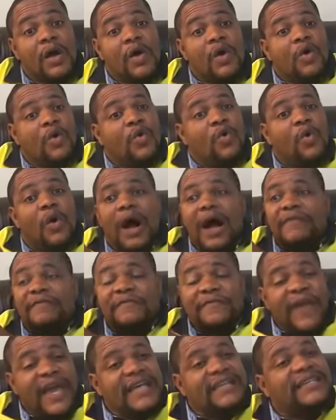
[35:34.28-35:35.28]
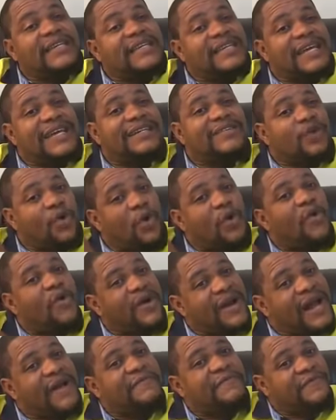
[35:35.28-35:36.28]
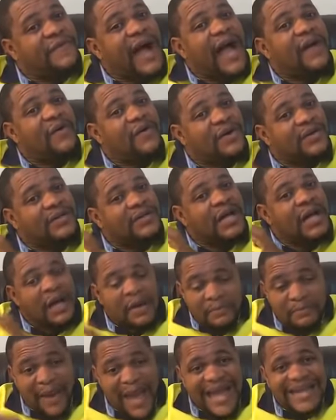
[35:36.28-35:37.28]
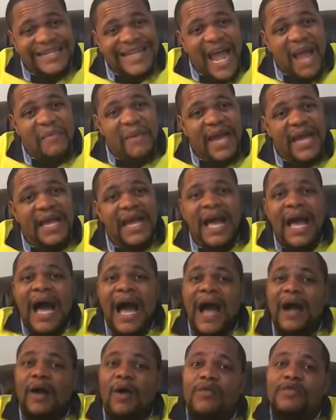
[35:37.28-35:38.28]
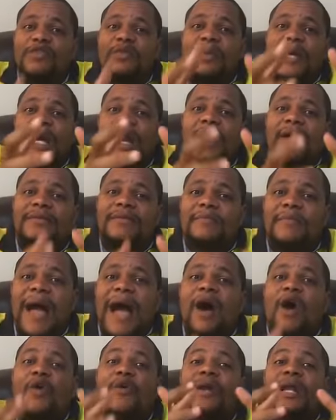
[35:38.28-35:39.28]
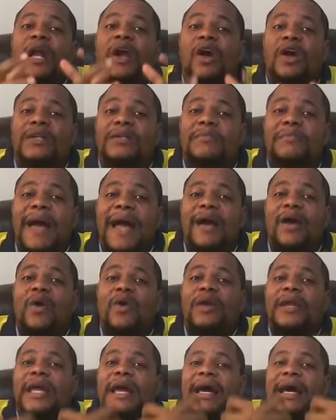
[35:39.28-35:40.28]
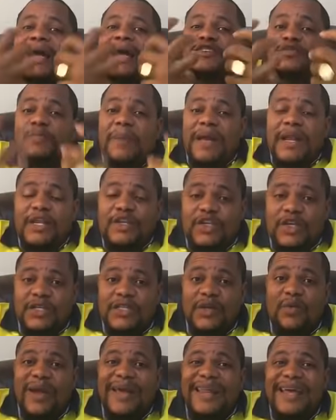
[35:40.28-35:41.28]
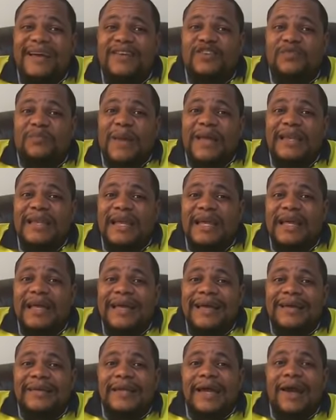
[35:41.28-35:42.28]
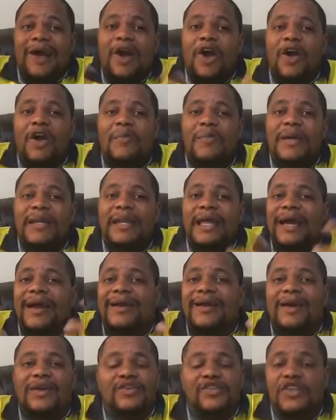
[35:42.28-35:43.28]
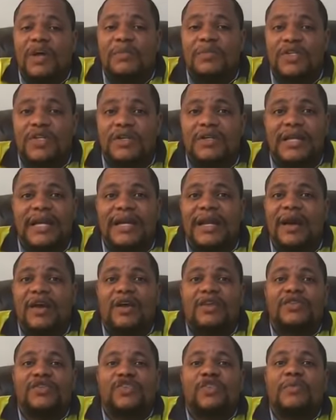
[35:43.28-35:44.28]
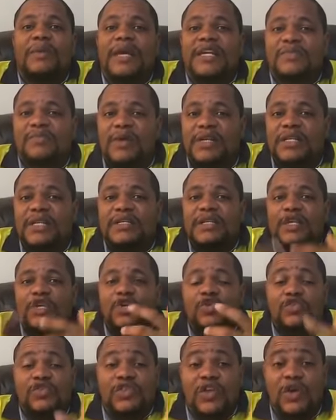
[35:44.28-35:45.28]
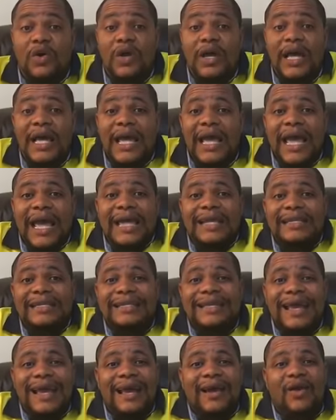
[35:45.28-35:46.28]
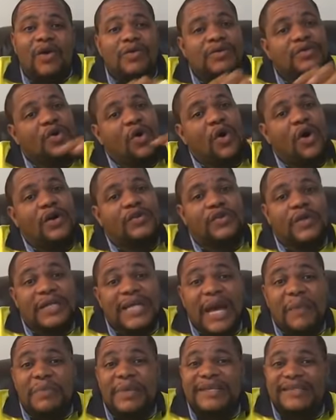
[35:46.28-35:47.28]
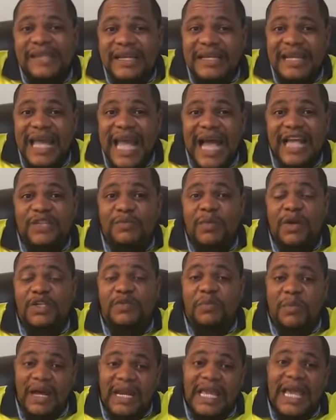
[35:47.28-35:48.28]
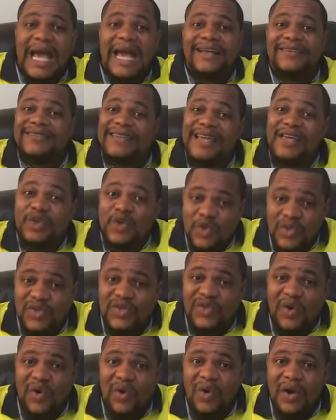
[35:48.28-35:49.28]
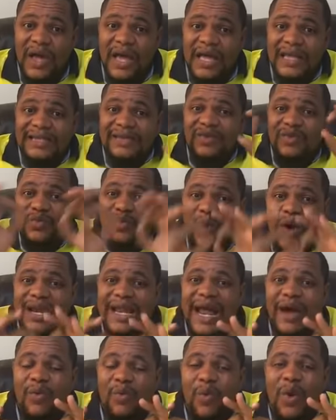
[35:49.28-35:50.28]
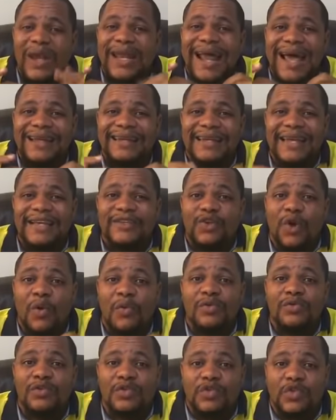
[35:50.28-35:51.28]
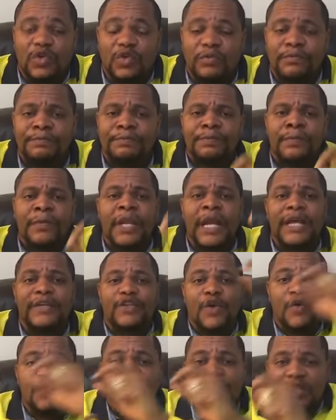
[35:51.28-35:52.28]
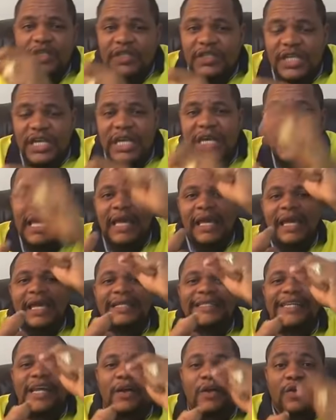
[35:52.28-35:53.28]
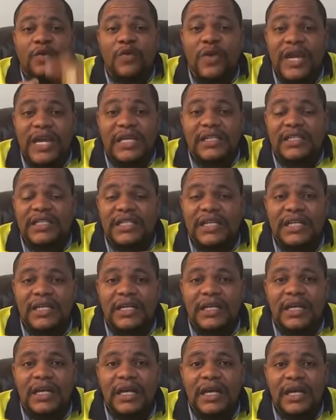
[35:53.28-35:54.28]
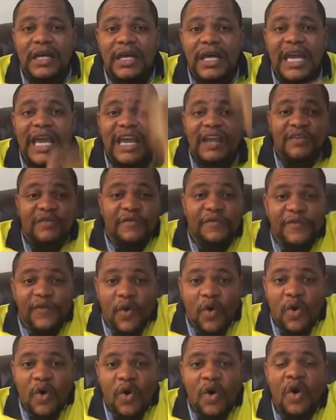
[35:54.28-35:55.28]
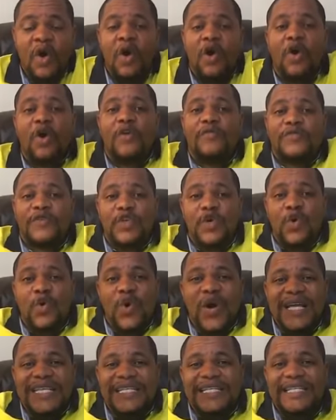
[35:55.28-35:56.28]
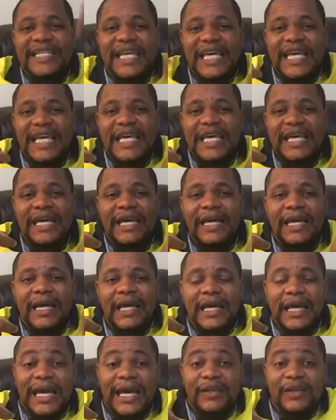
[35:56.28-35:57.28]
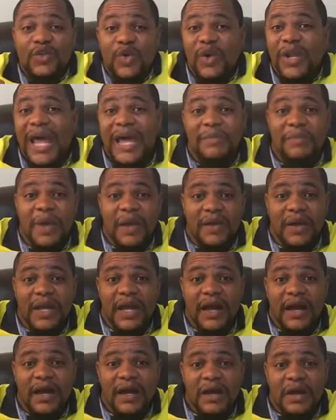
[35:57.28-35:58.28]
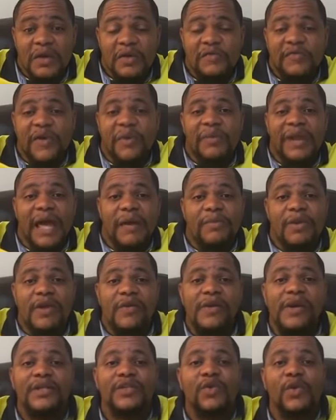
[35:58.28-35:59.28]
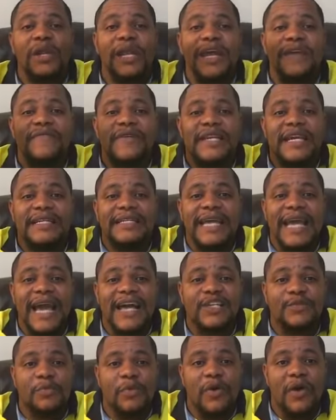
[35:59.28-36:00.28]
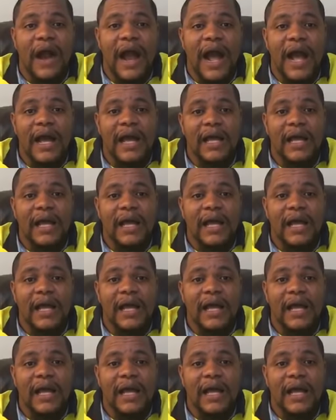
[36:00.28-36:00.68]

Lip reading: who are facing this coronavirus pandemic are going to be cutting back on their expenditures, the way they're expending. They're curbing their consumption. They're not consuming as much as they used to. And they're going to also not be sending as much money as they used to. And so what that is going to do is going to see a decreased inflow of USD into Liberia from Liberians who live in the diaspora.